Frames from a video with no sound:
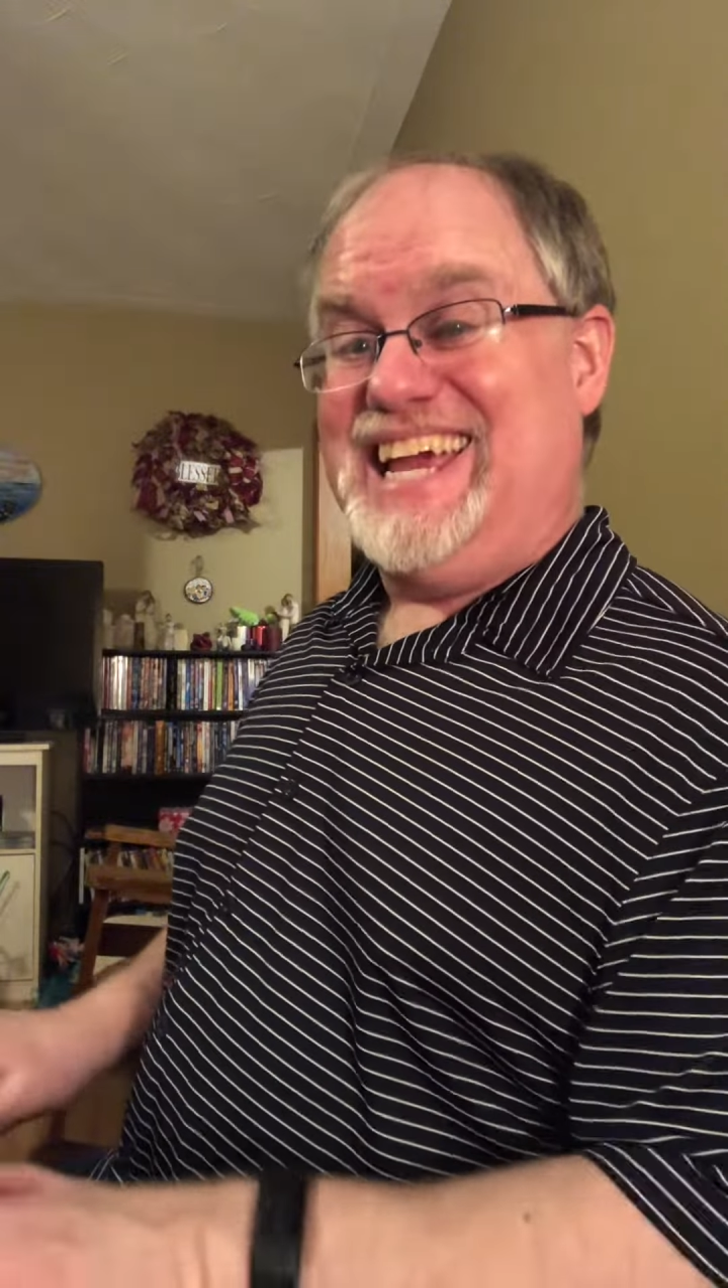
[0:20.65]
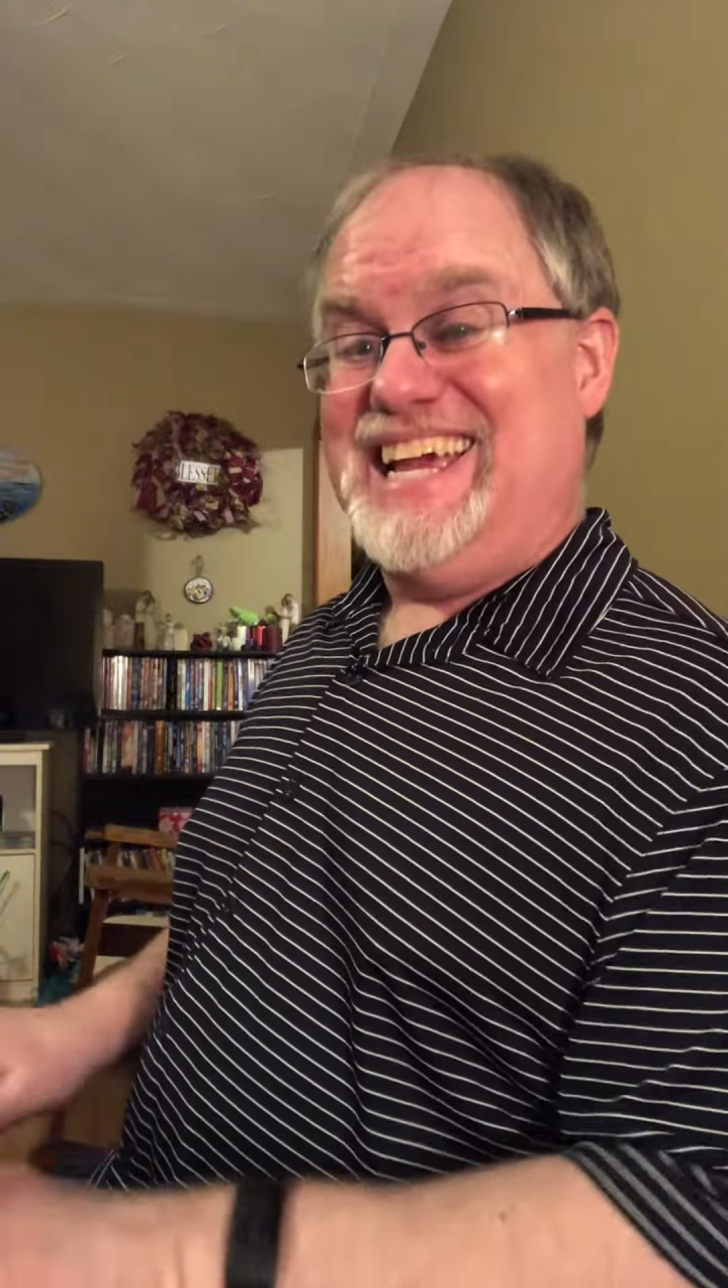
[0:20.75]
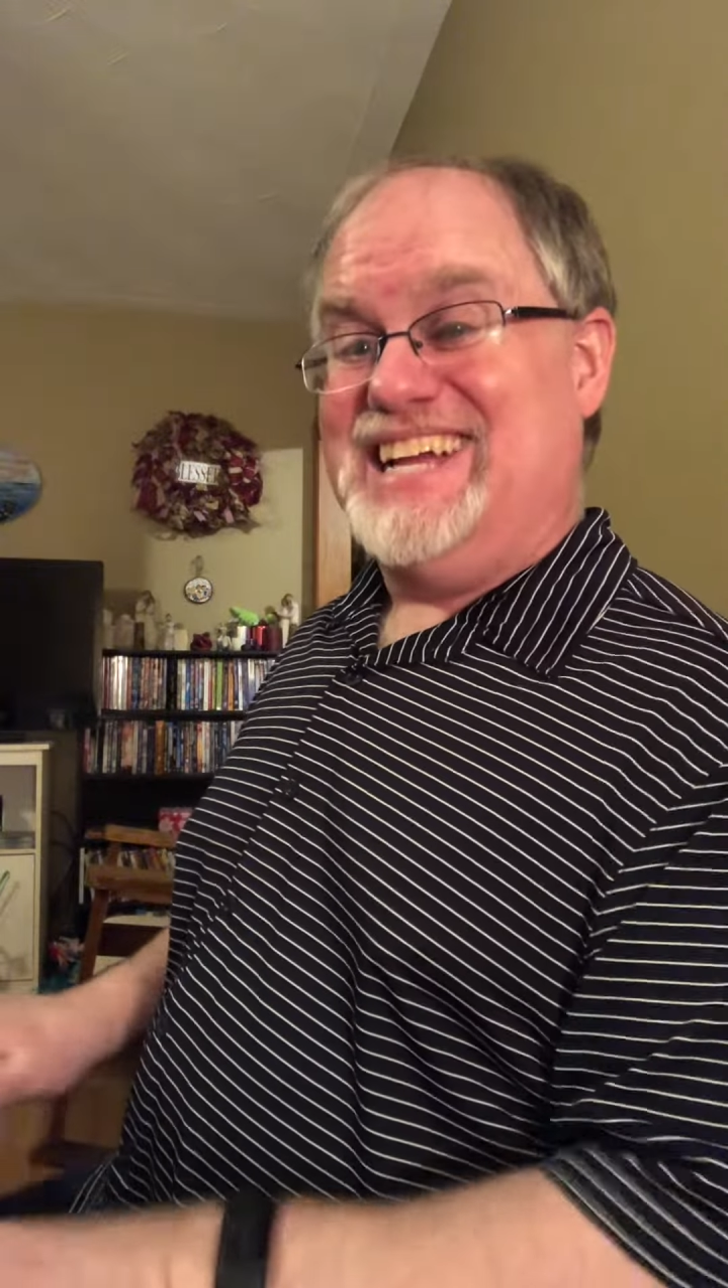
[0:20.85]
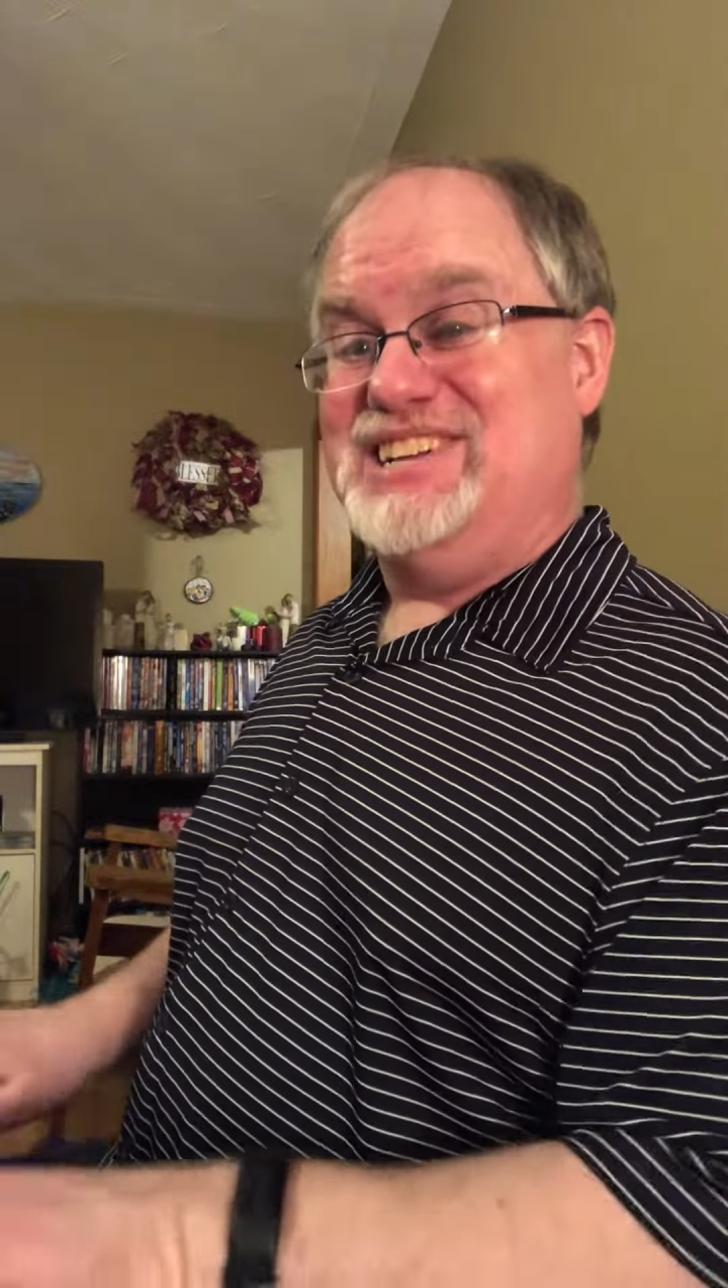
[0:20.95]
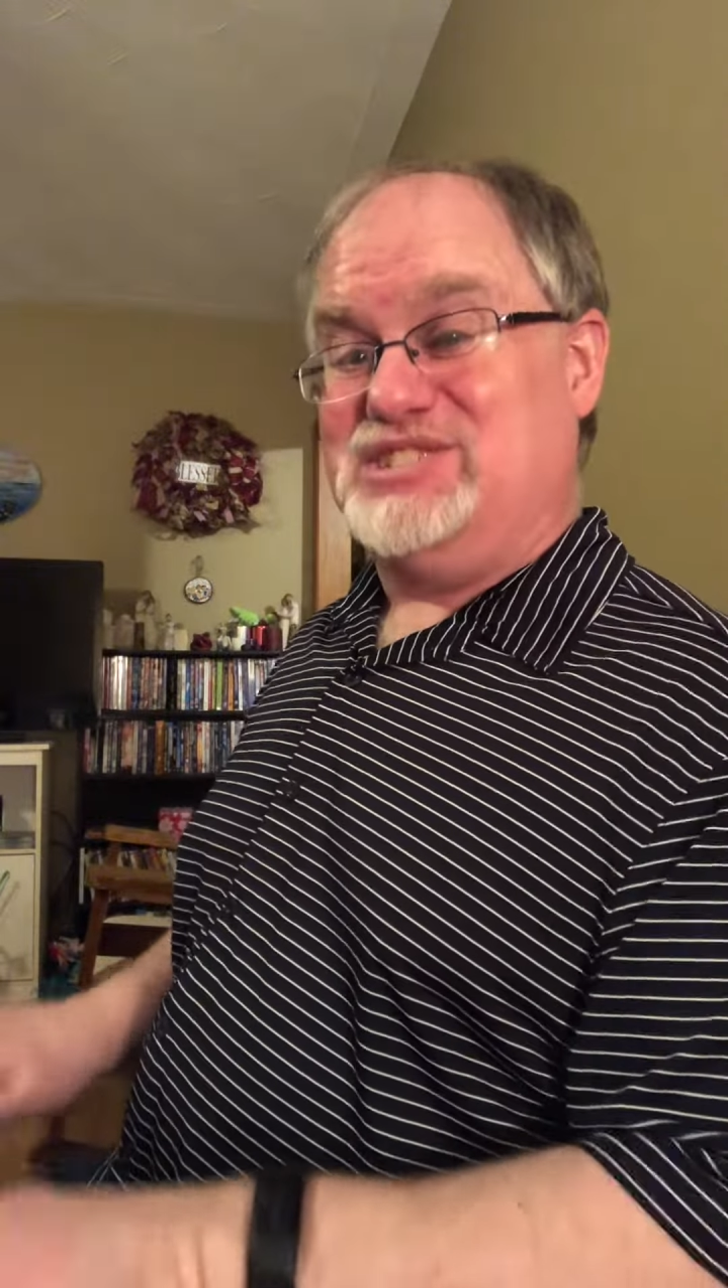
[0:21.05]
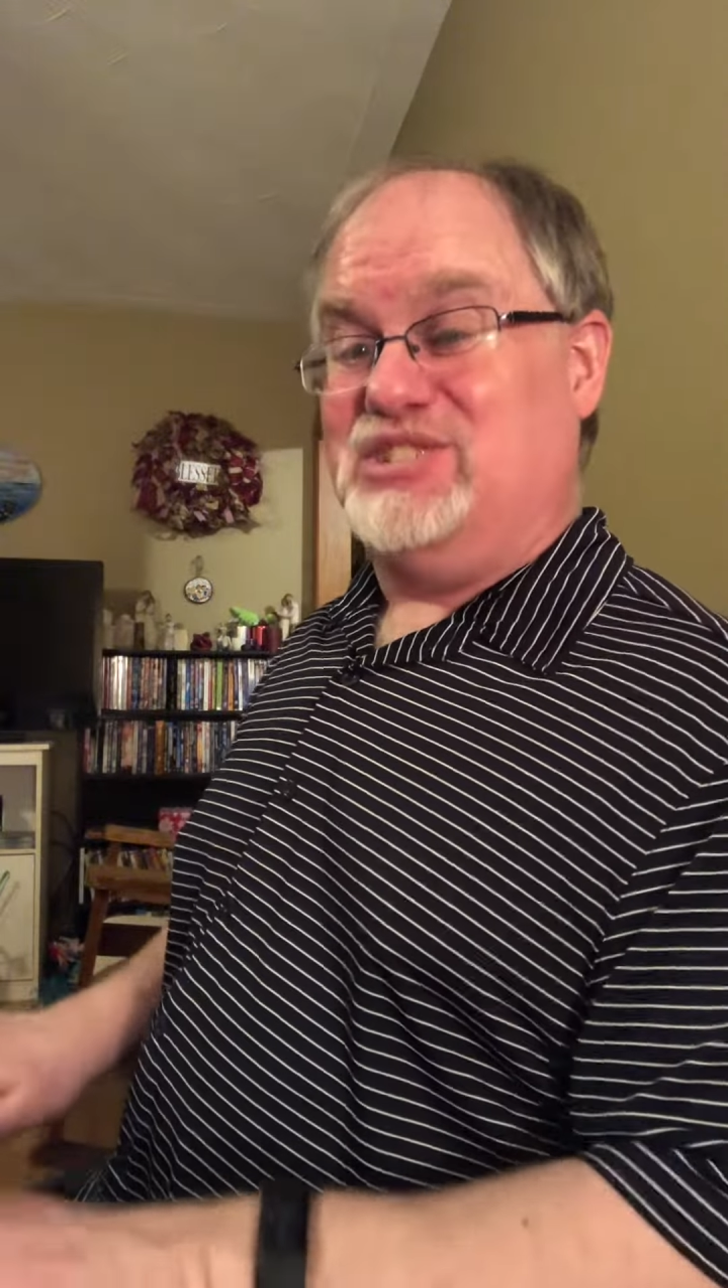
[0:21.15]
in the